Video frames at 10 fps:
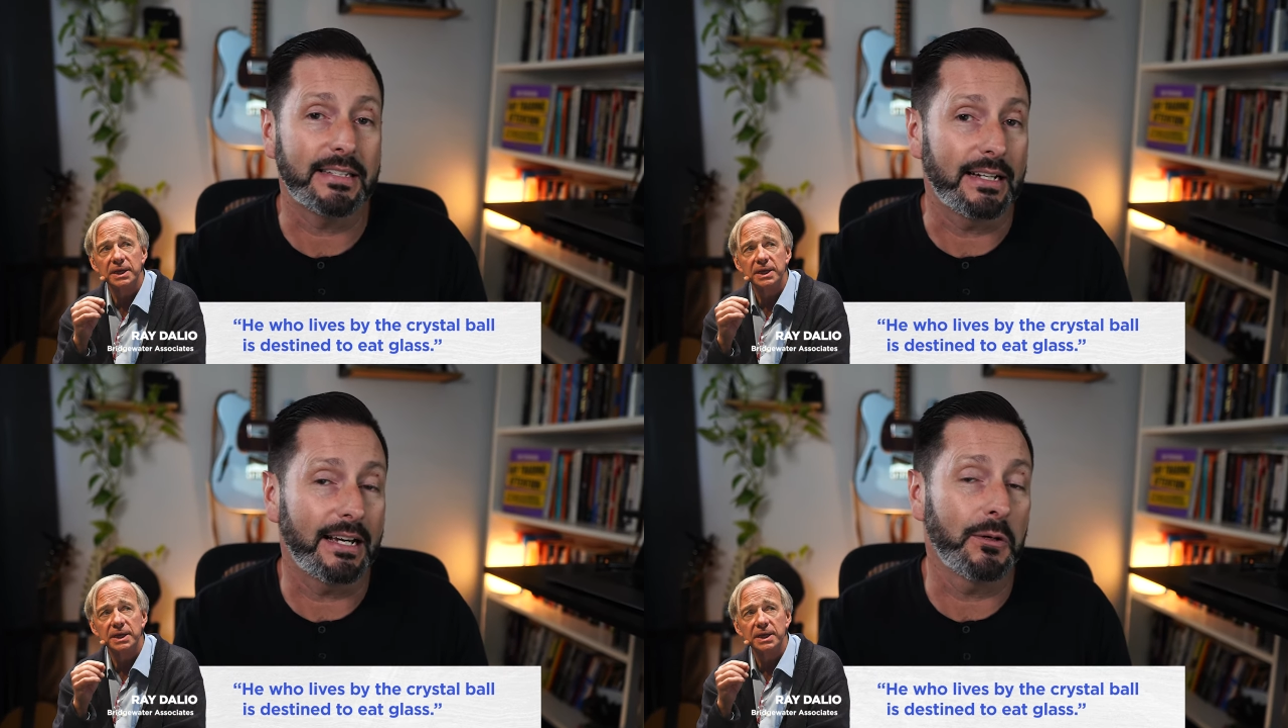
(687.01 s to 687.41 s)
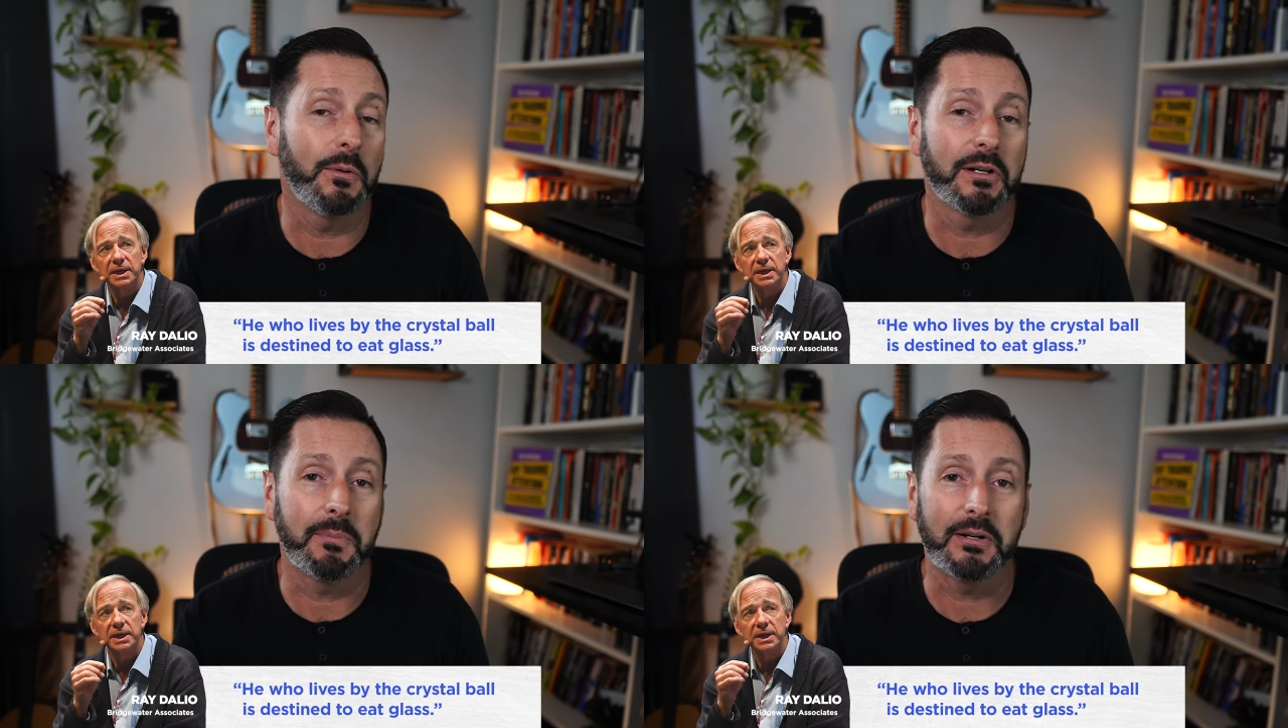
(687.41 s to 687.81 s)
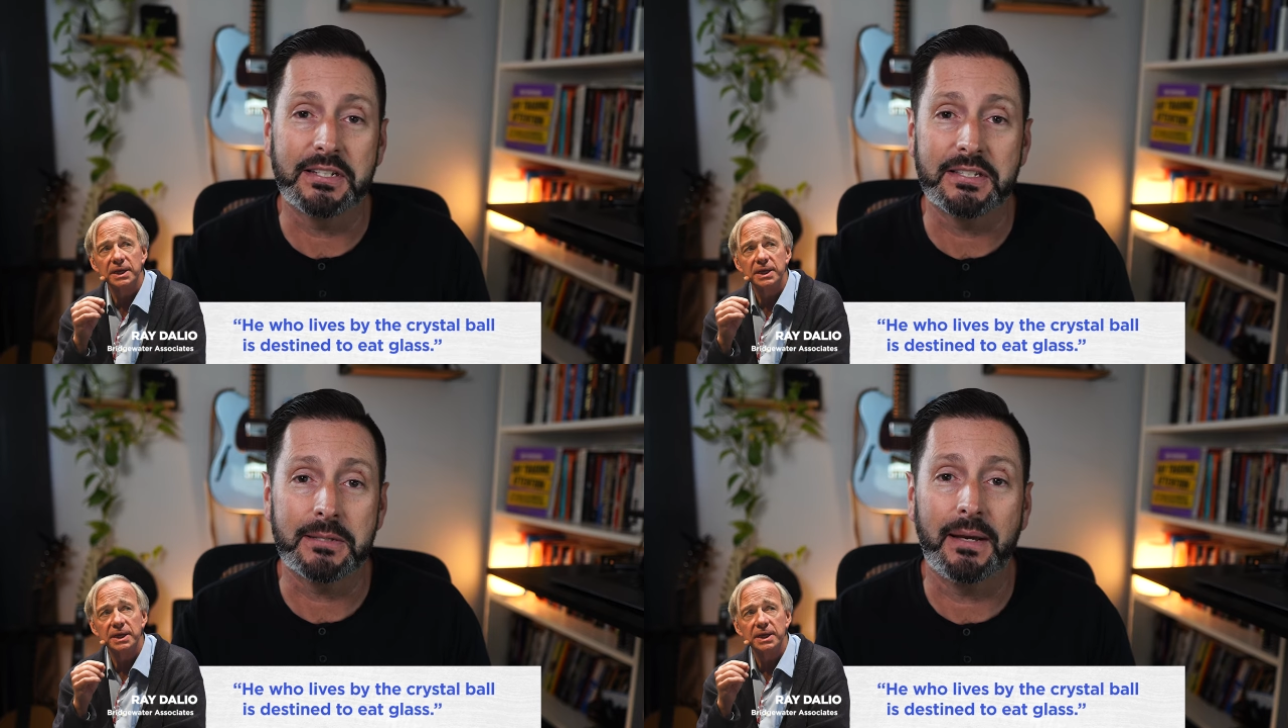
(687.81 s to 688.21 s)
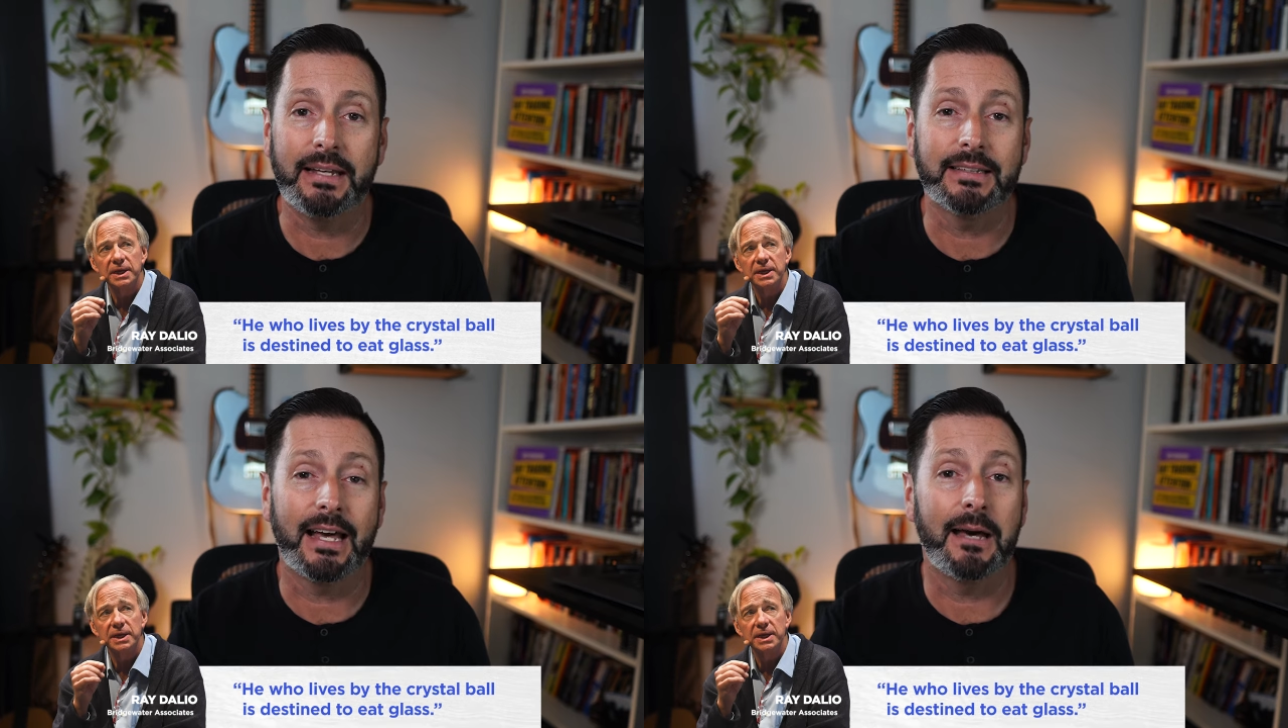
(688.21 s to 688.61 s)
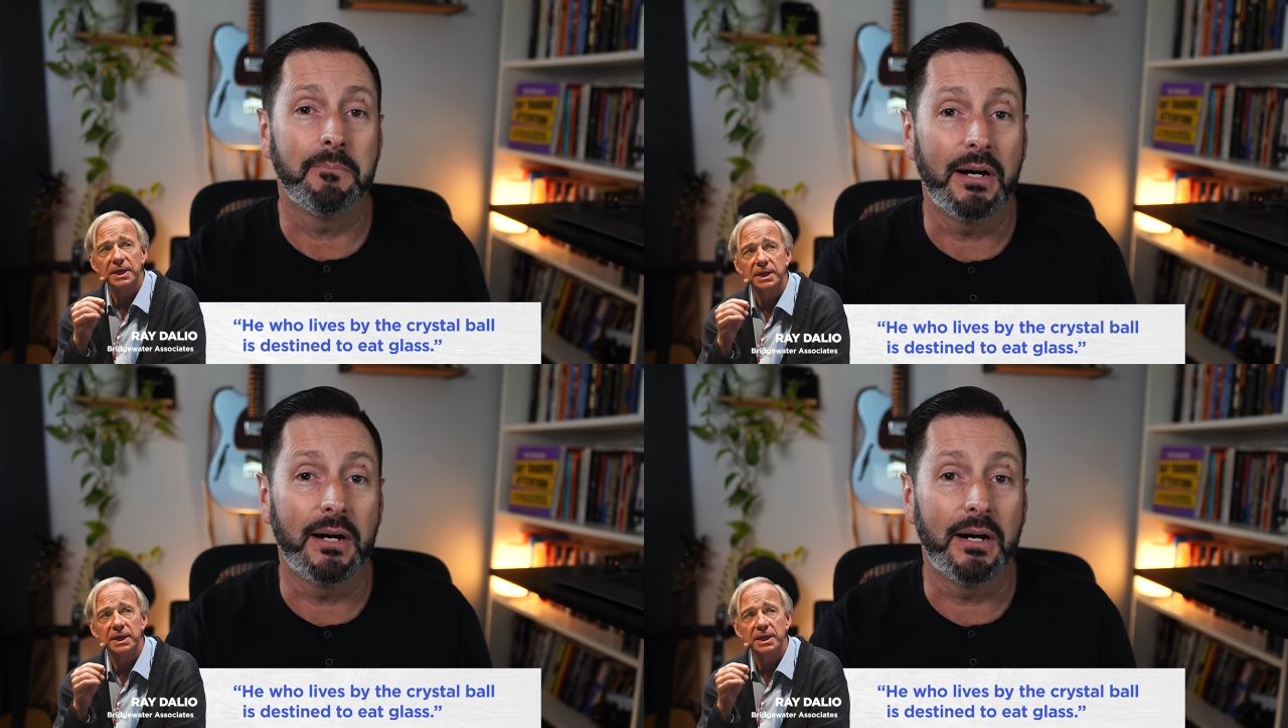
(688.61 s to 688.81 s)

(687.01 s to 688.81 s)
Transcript: and I don't want to participate in that,